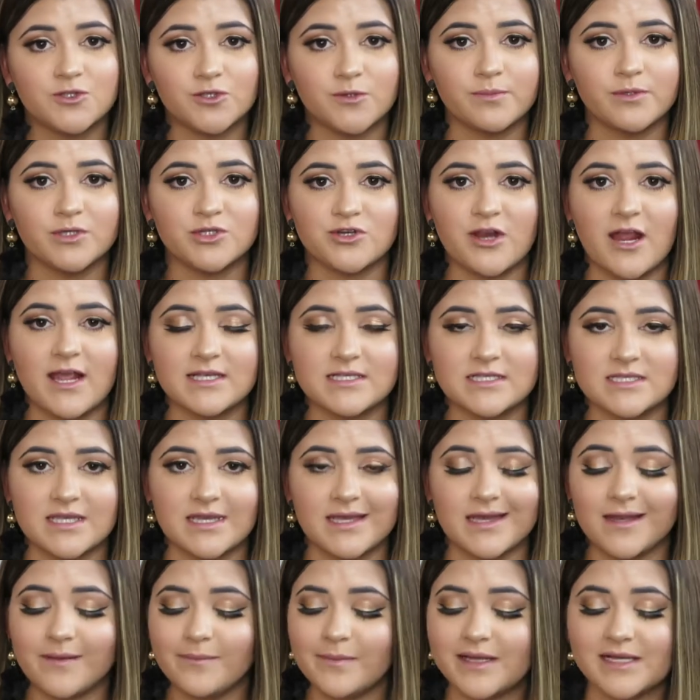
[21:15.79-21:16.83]
super dry
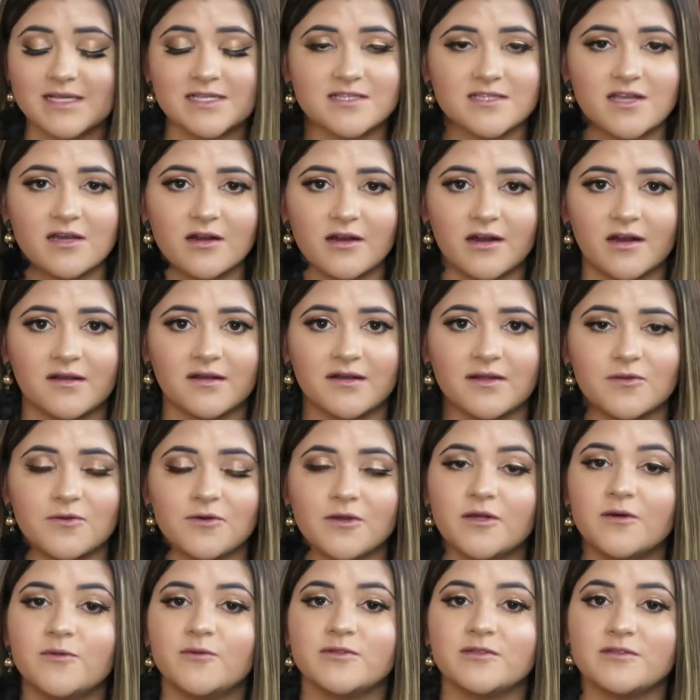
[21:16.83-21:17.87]
skin because the argan
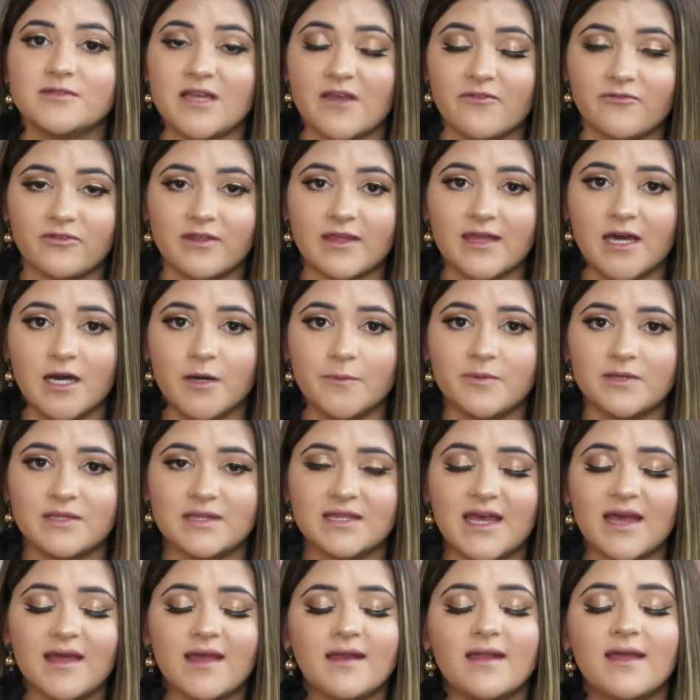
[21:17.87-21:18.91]
oil will definitely help with
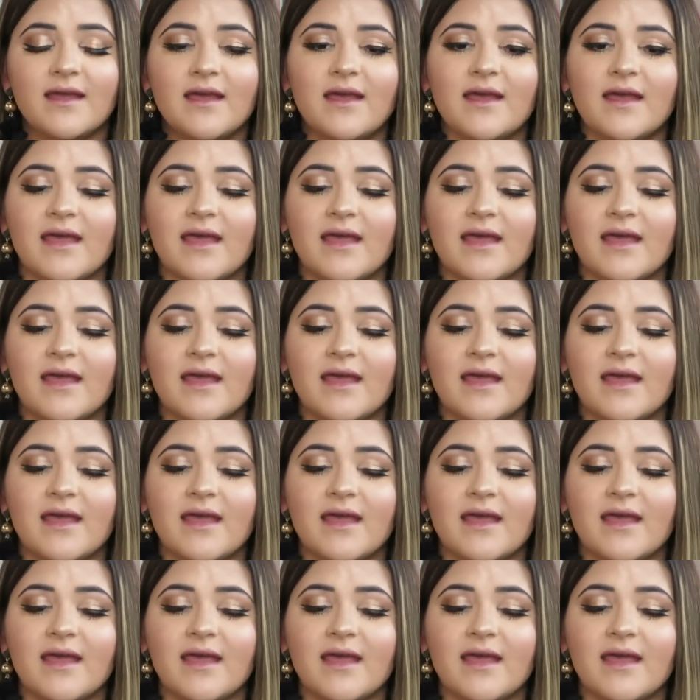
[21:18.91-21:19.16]
that,